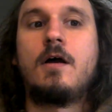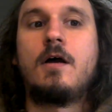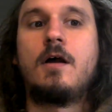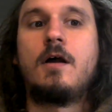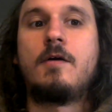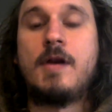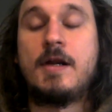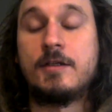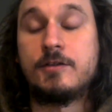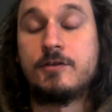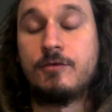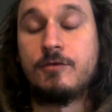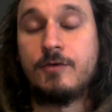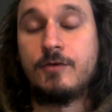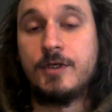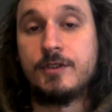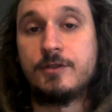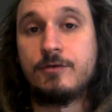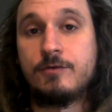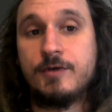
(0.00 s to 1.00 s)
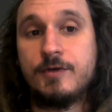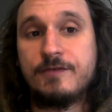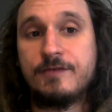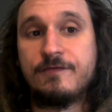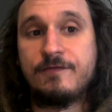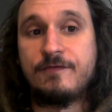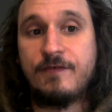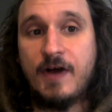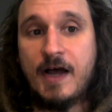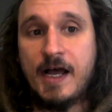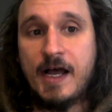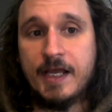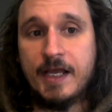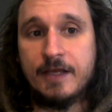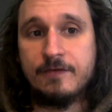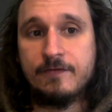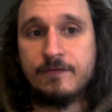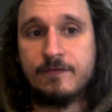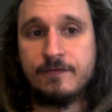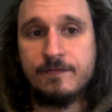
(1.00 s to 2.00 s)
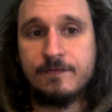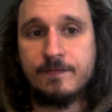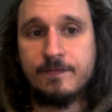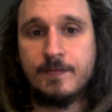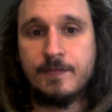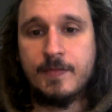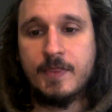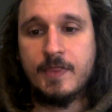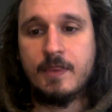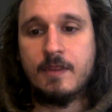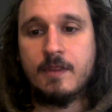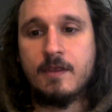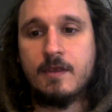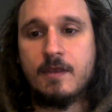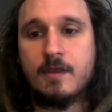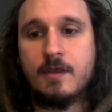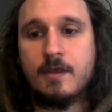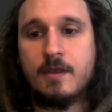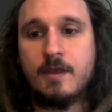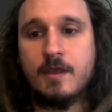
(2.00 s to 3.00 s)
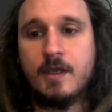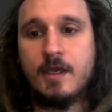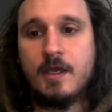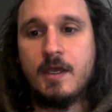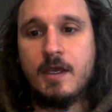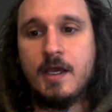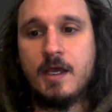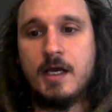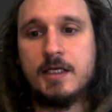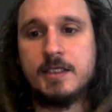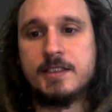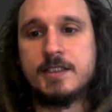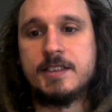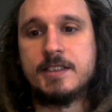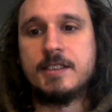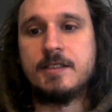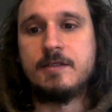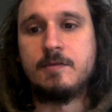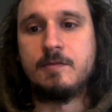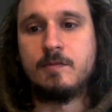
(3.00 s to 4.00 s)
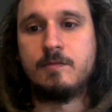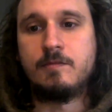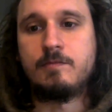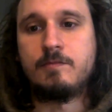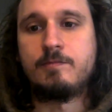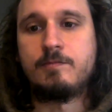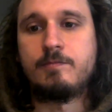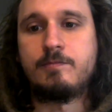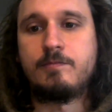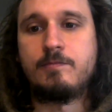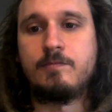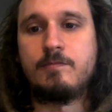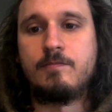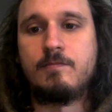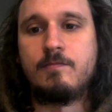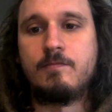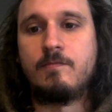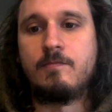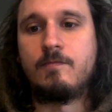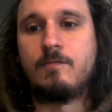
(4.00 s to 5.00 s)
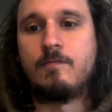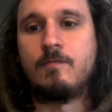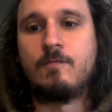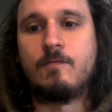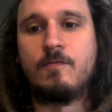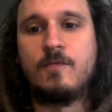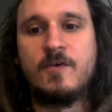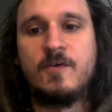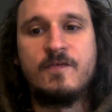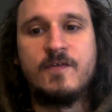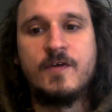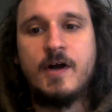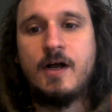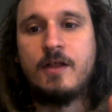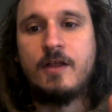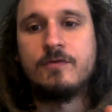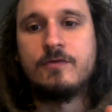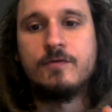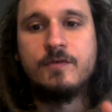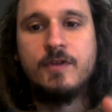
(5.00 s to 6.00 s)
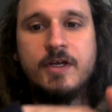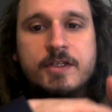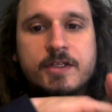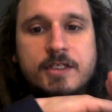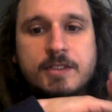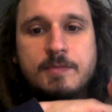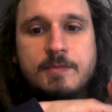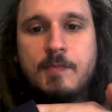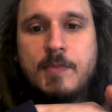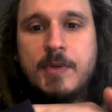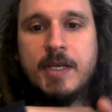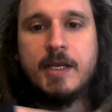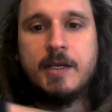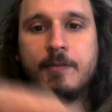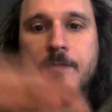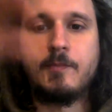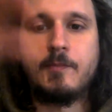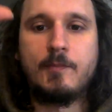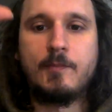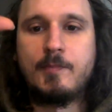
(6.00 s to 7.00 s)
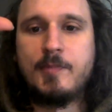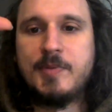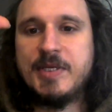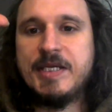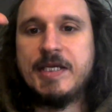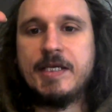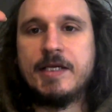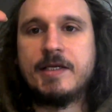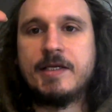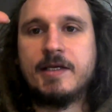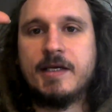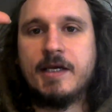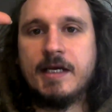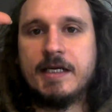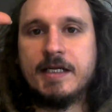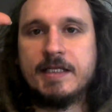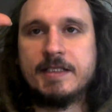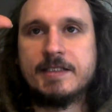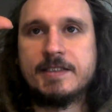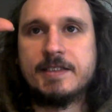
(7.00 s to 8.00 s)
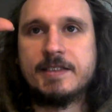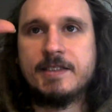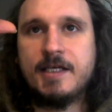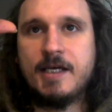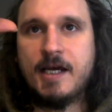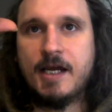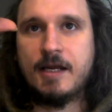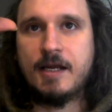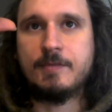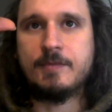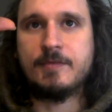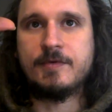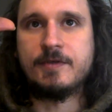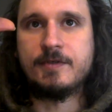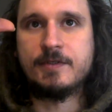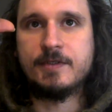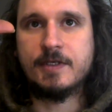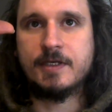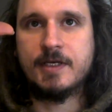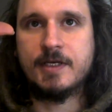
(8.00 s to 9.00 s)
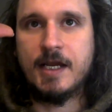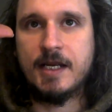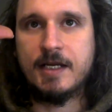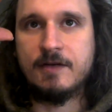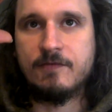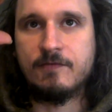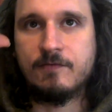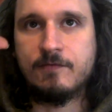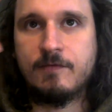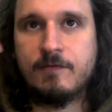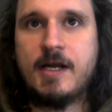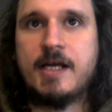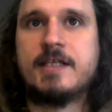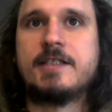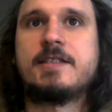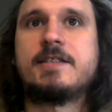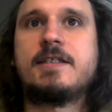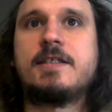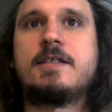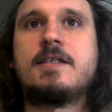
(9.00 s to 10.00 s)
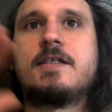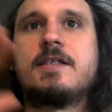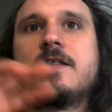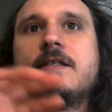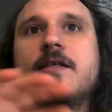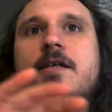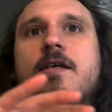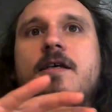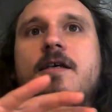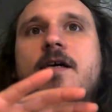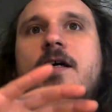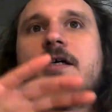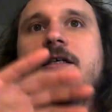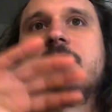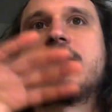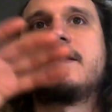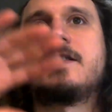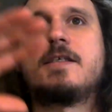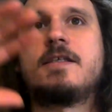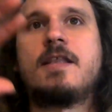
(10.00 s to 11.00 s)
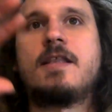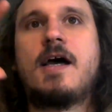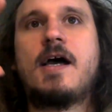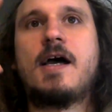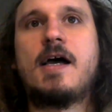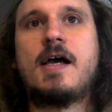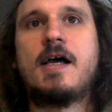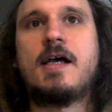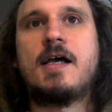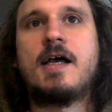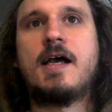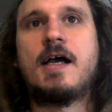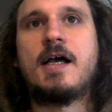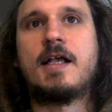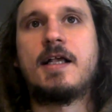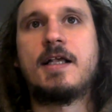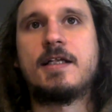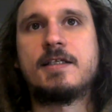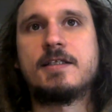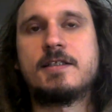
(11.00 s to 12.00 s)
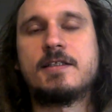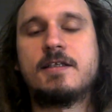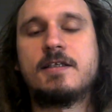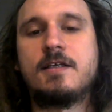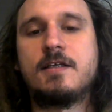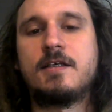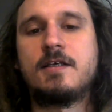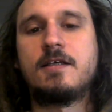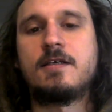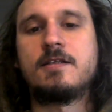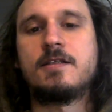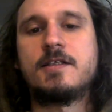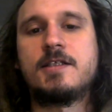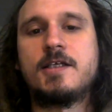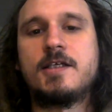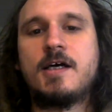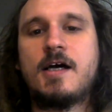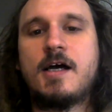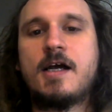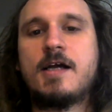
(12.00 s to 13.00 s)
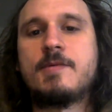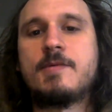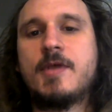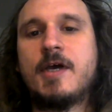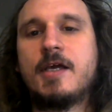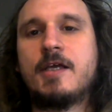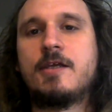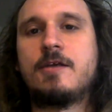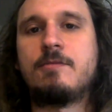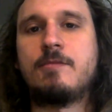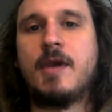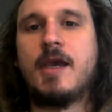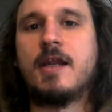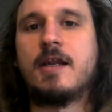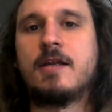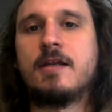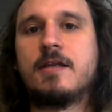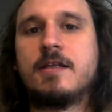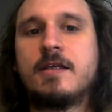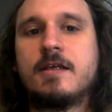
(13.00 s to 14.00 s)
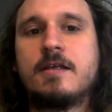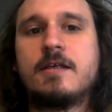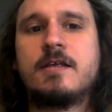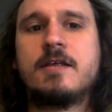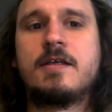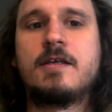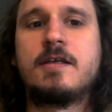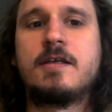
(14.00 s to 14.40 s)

Around 2025, I see we've gone through like this big peak and it's time to kind of rest, and I see that as the time that humanity